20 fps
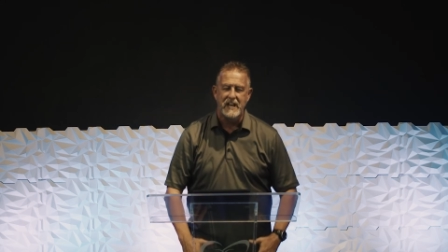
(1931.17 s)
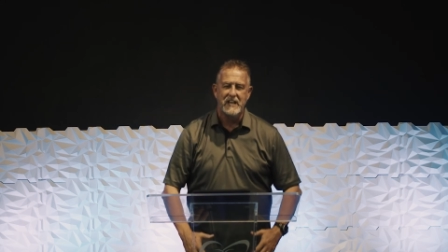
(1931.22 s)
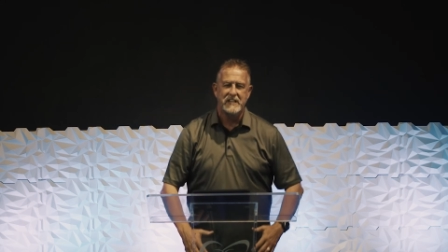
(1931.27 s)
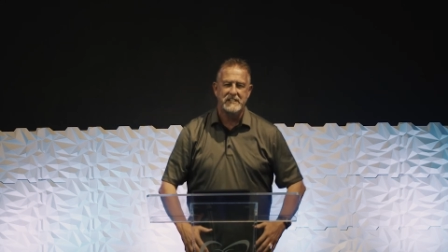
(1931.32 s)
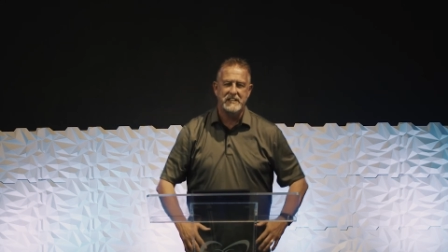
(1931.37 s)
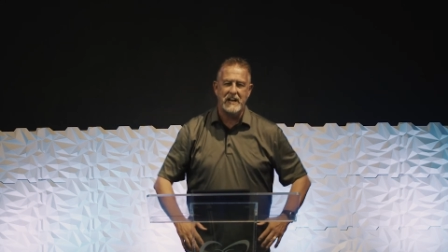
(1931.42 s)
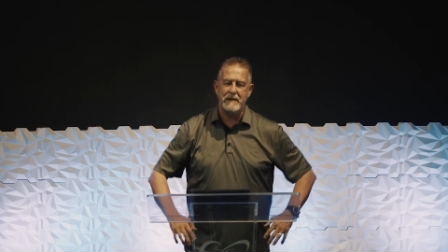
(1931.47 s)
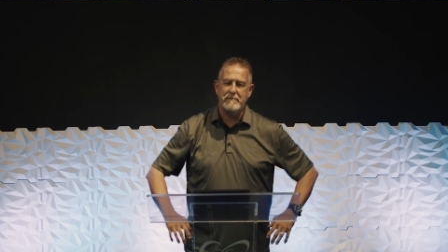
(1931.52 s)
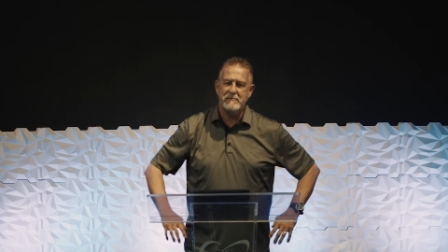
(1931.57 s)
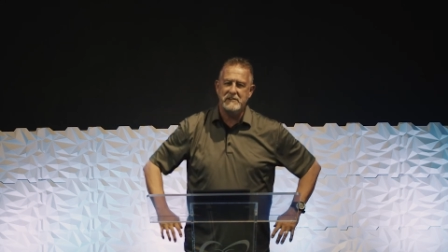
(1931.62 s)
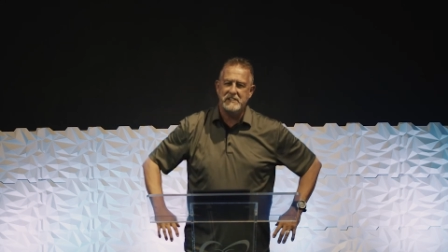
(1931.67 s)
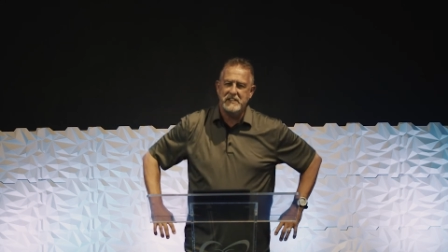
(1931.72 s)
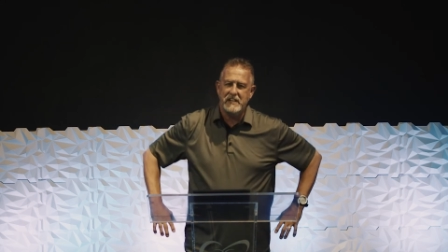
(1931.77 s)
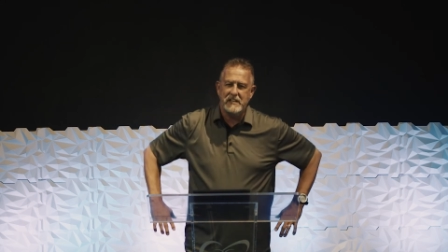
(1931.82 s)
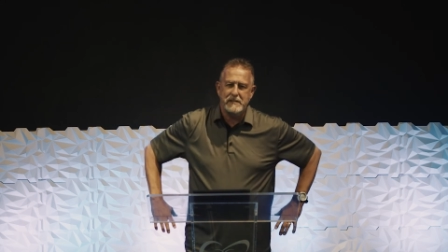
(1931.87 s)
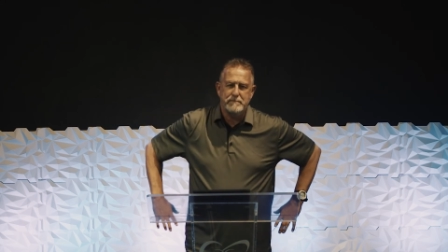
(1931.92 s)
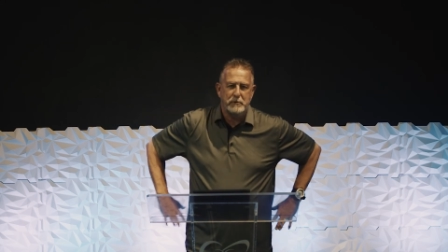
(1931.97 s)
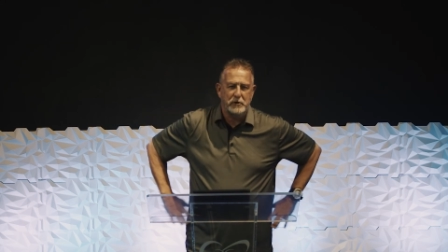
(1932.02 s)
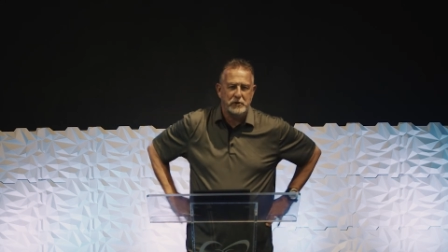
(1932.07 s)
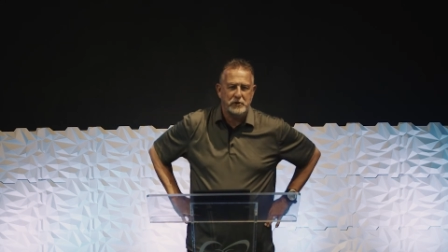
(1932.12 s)
Simon
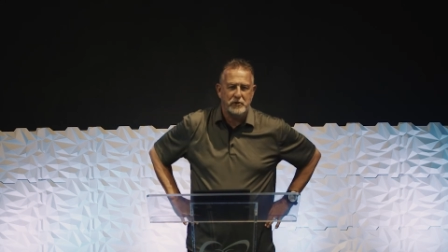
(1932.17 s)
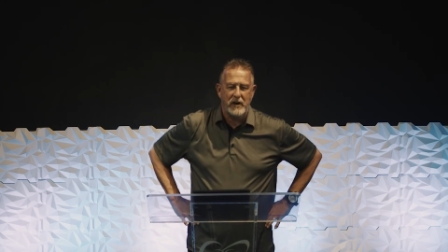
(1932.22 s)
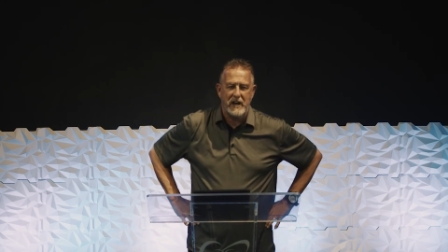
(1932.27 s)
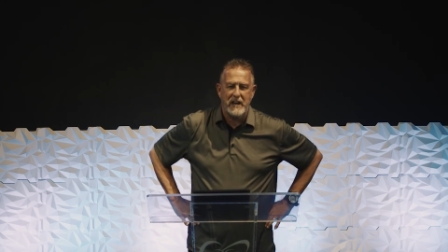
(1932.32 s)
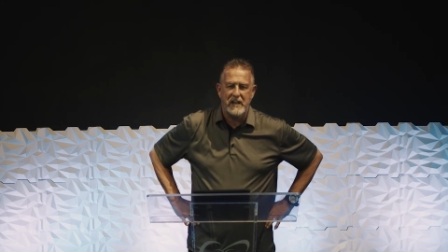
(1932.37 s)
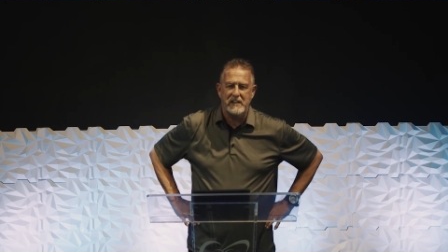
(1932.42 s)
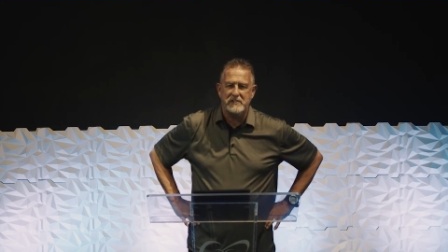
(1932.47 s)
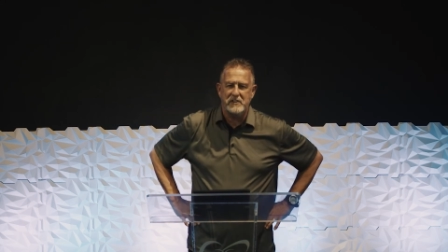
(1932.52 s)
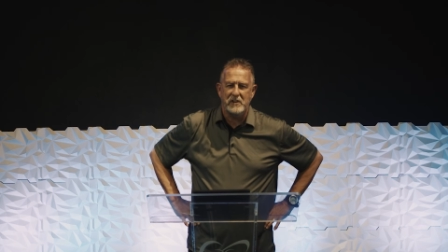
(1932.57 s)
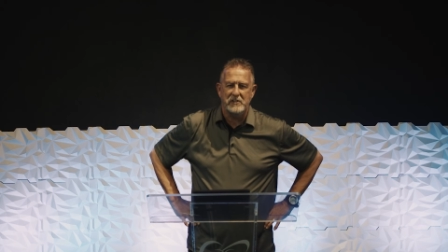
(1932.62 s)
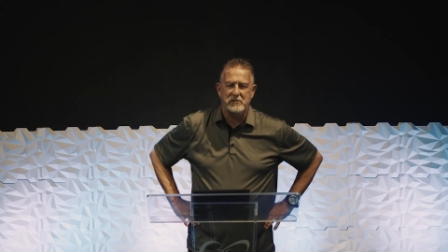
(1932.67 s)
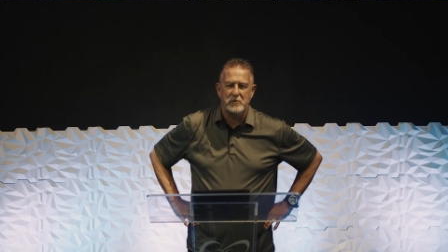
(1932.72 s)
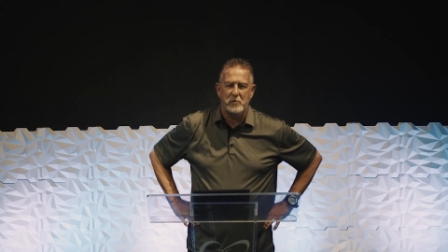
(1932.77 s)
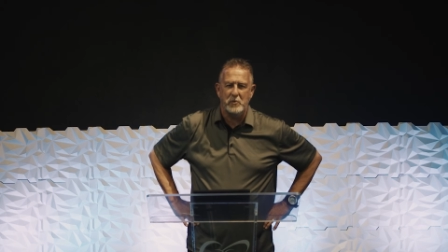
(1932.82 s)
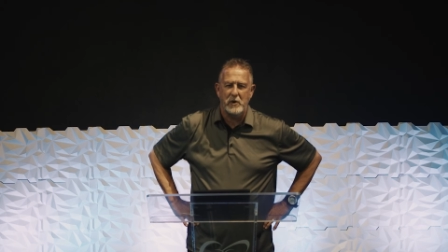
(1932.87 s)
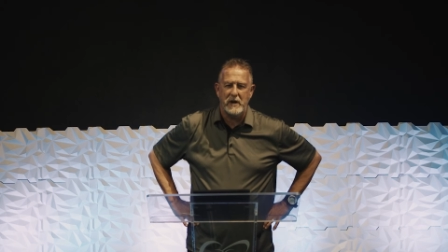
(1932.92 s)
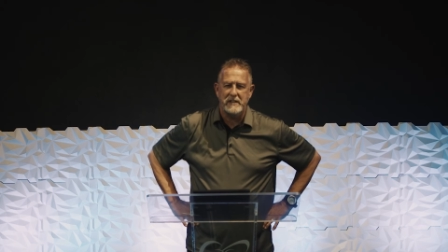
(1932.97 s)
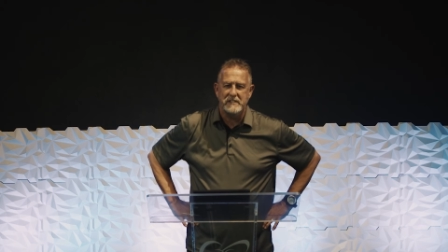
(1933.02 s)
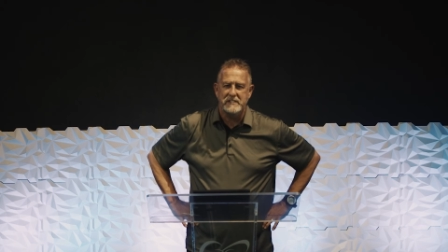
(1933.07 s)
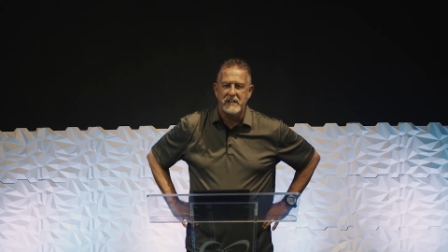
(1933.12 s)
says, put your hands on your
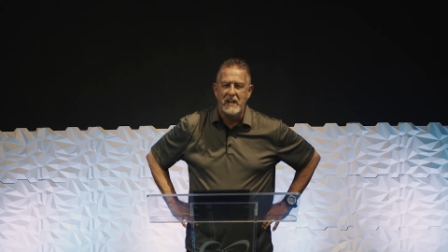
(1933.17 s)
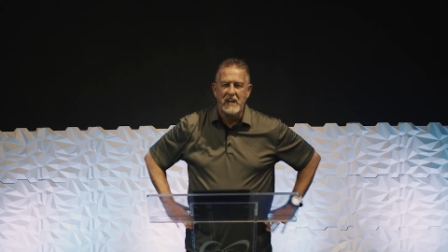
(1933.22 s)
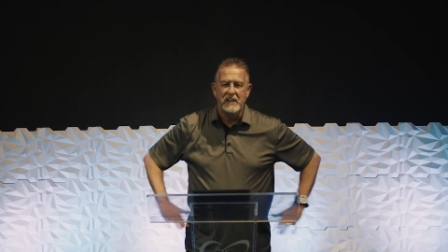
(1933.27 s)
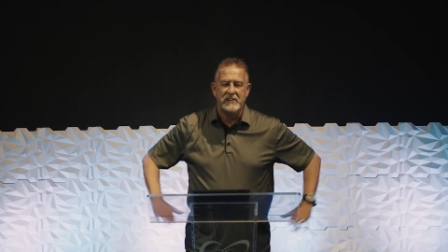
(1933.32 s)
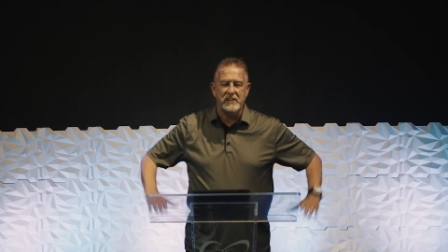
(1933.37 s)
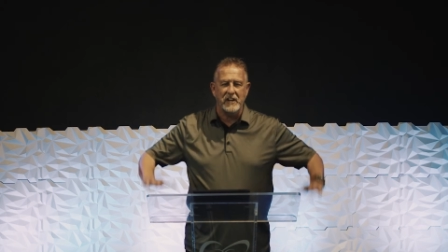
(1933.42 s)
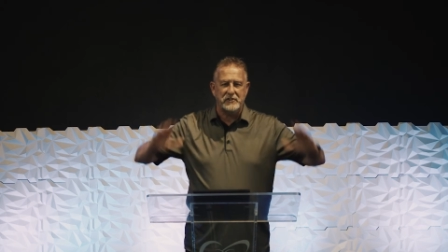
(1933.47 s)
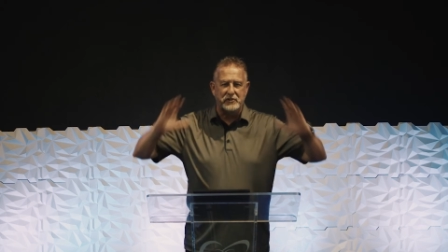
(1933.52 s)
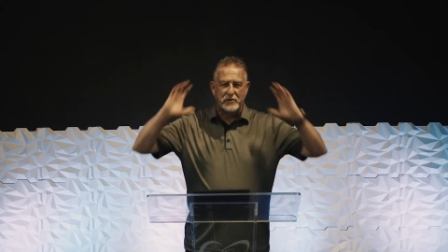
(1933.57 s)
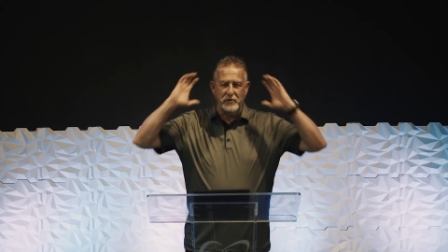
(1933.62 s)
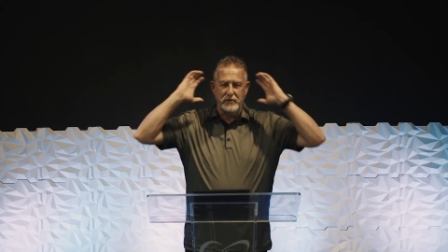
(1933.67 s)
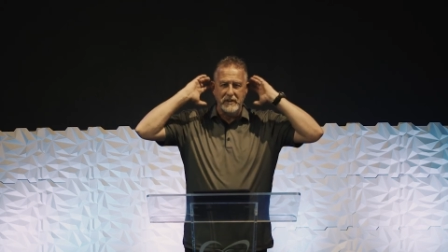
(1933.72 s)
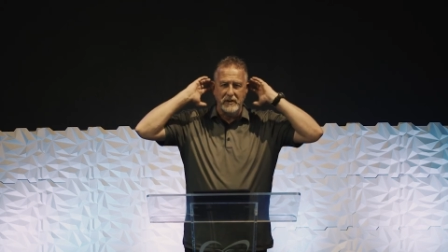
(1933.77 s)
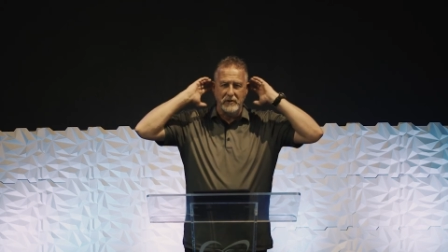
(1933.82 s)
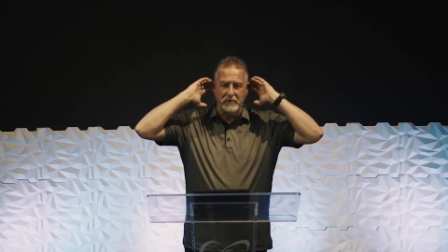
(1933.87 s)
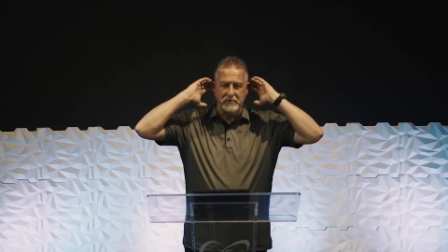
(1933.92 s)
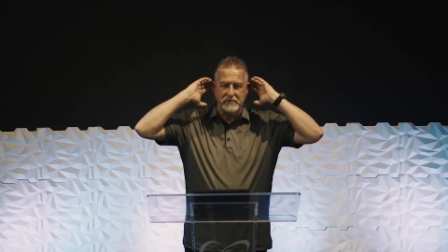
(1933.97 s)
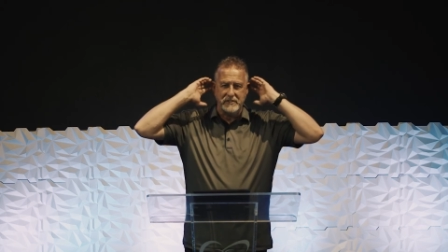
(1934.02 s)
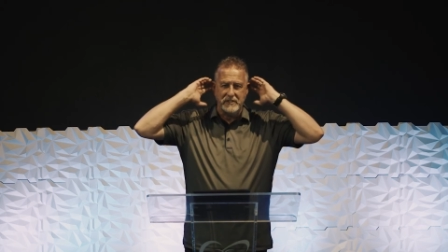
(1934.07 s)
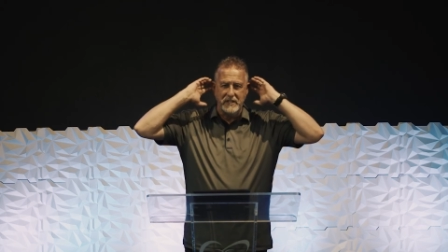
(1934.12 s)
waist. Touch your
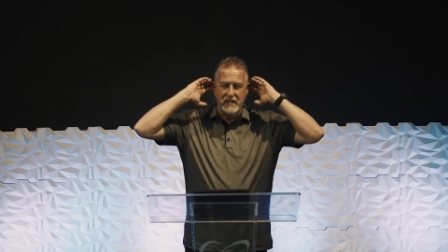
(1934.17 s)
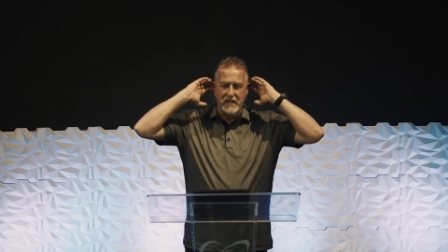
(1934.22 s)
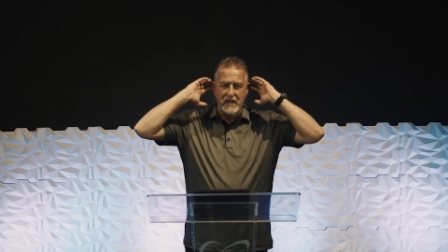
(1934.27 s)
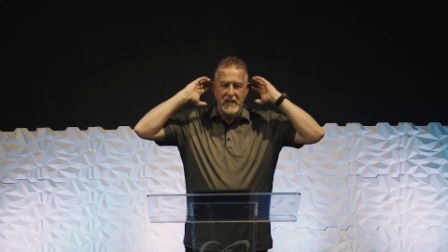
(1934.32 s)
ears.